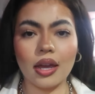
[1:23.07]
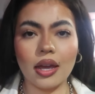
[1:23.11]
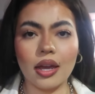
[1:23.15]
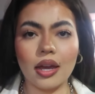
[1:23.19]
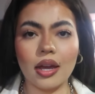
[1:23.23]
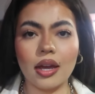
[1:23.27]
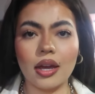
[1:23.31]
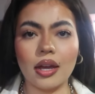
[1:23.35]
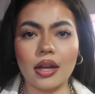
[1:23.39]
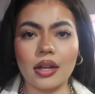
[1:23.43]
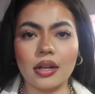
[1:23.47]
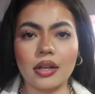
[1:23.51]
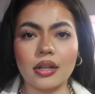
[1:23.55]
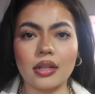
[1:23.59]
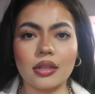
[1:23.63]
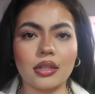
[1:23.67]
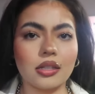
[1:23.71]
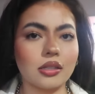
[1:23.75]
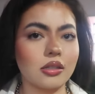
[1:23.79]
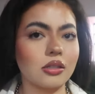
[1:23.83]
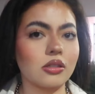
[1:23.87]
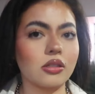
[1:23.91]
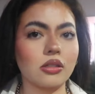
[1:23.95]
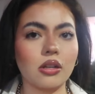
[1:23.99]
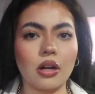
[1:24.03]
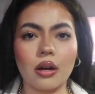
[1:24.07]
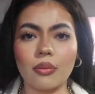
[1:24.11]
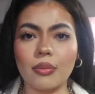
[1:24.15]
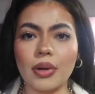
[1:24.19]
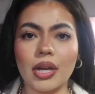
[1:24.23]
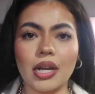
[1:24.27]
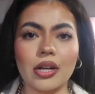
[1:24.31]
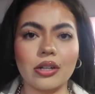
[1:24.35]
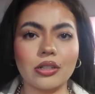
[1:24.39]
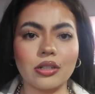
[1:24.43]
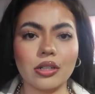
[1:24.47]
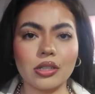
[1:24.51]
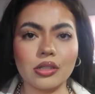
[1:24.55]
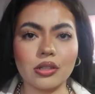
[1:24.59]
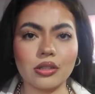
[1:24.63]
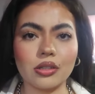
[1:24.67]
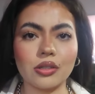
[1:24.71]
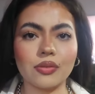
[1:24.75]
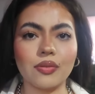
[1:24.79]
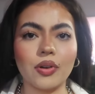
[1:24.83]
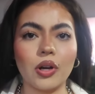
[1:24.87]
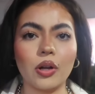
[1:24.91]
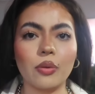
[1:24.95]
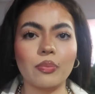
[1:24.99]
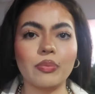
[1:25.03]
and this is not my hairdresser's
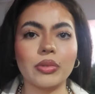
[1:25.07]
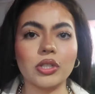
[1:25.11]
fault,